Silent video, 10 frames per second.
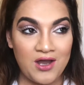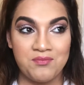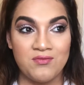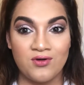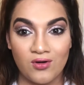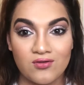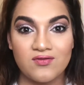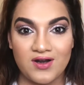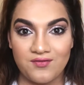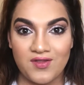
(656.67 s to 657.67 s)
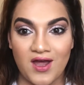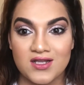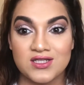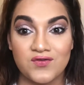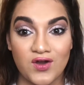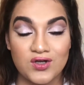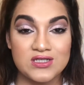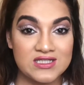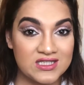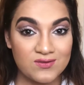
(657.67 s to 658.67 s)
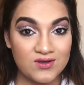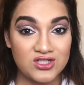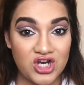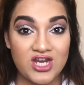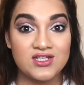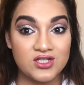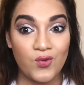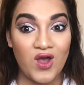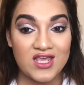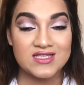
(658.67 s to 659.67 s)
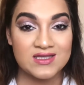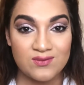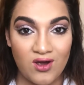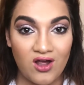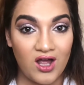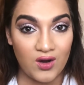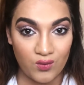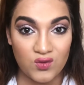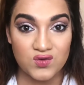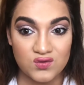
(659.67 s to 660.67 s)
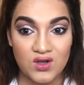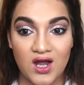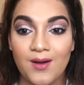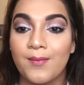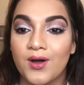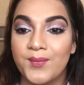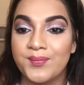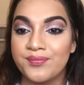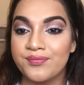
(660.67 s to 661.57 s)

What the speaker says: I'm not a fan of that, so if I could change the way it smells, I would do that, but